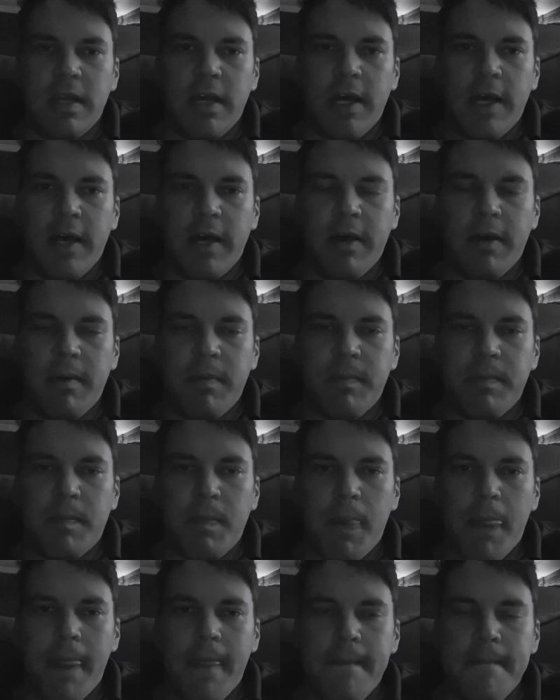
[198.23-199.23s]
I'm
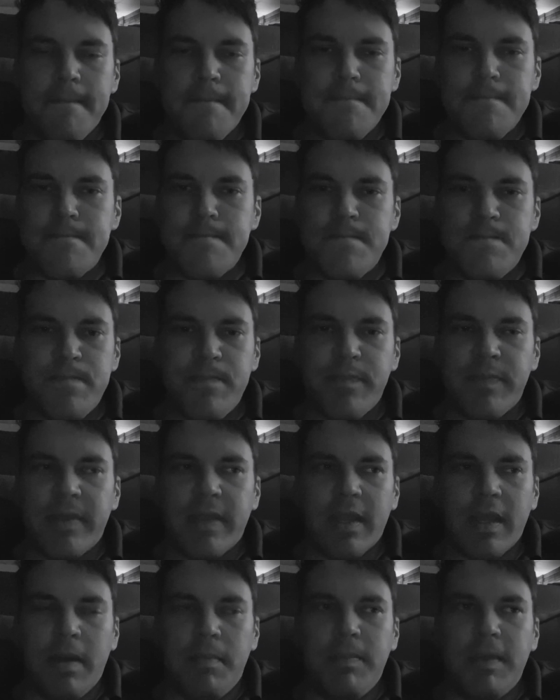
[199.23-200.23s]

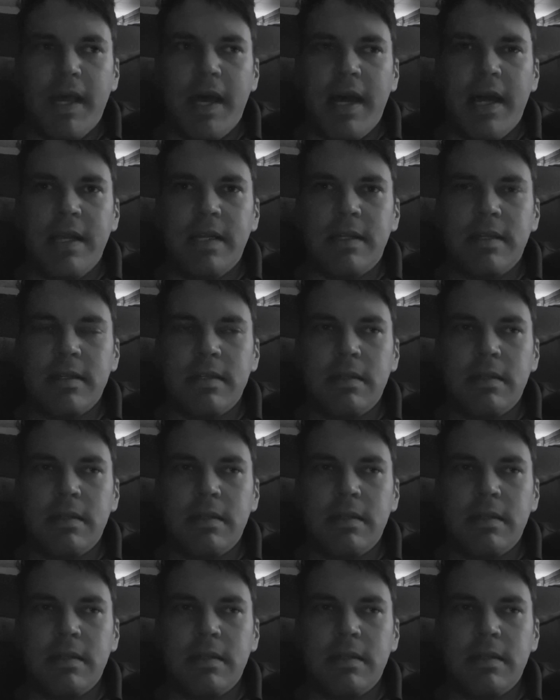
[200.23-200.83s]
not.